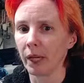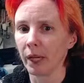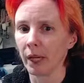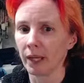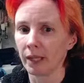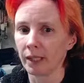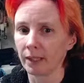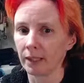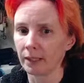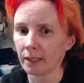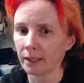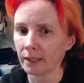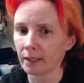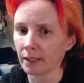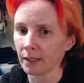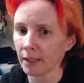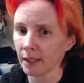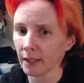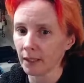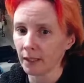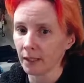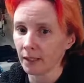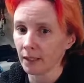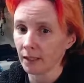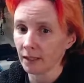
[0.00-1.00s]
and
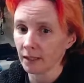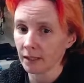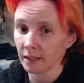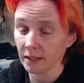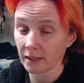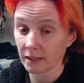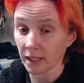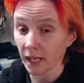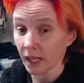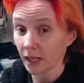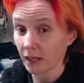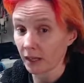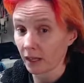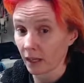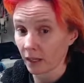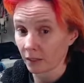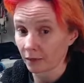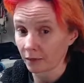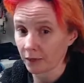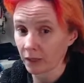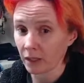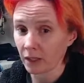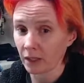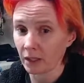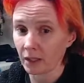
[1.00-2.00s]
c'est la
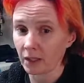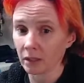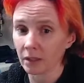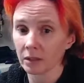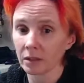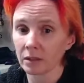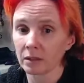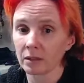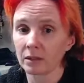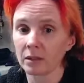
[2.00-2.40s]
vie.